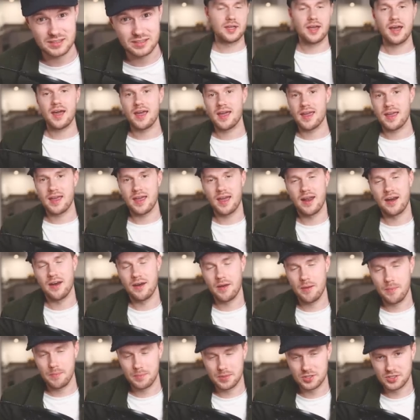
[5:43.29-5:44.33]
Okay,
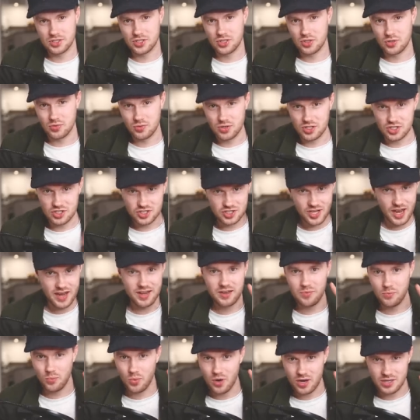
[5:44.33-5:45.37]
number two, the
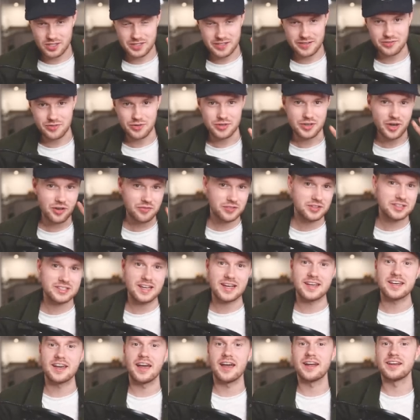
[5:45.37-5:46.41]
second worst livery of the
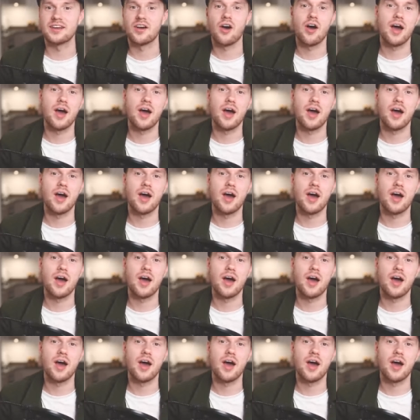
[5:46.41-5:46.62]
decade.